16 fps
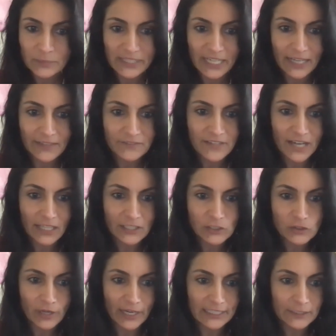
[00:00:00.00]
but I've not
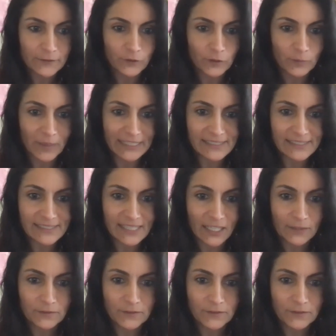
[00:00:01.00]
tried it for myself.